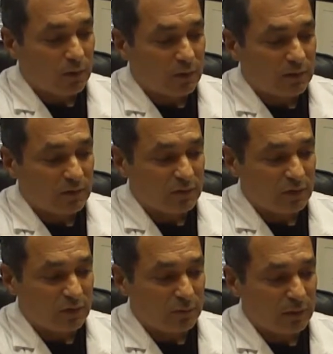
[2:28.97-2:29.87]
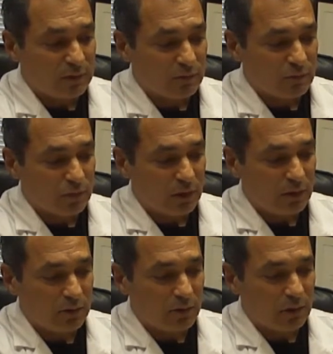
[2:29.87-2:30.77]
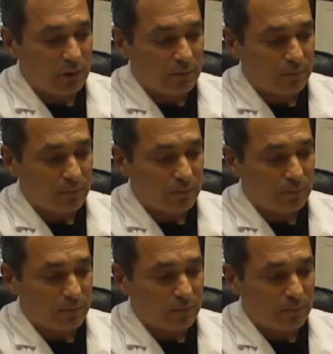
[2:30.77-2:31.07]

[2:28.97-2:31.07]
incision is placed through the areola,